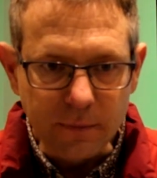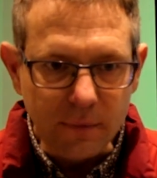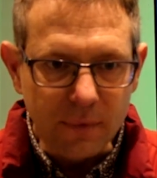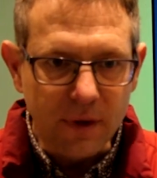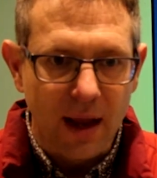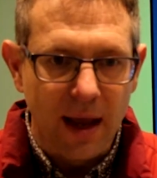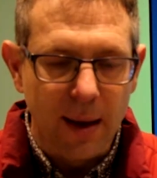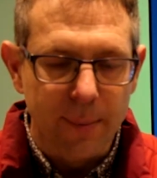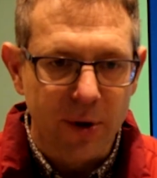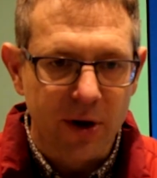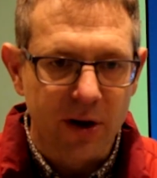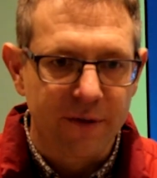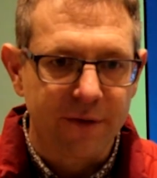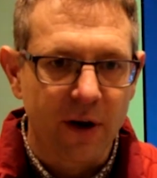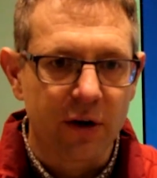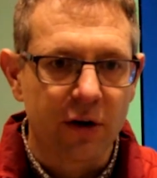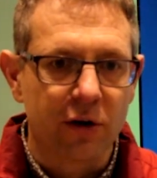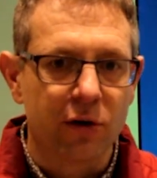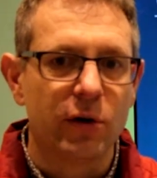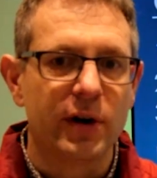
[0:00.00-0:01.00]
and book a phone
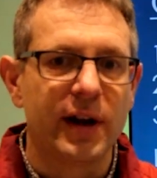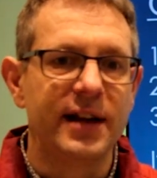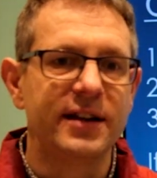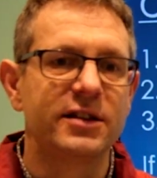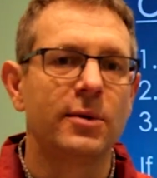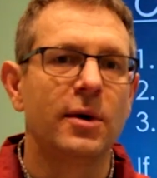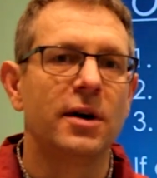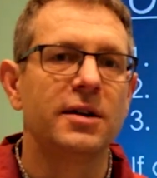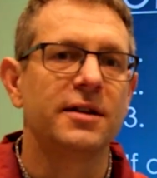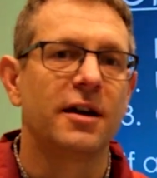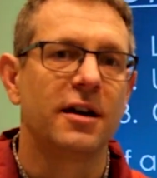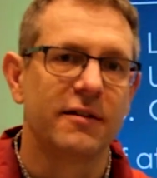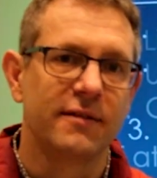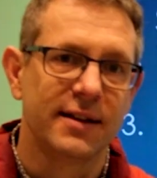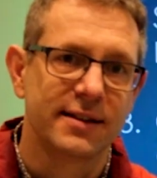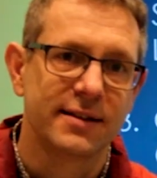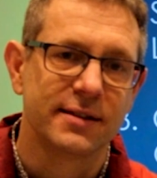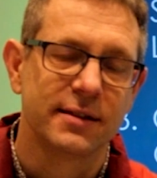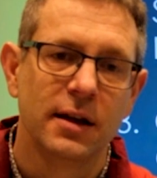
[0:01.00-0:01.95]
call into our diaries.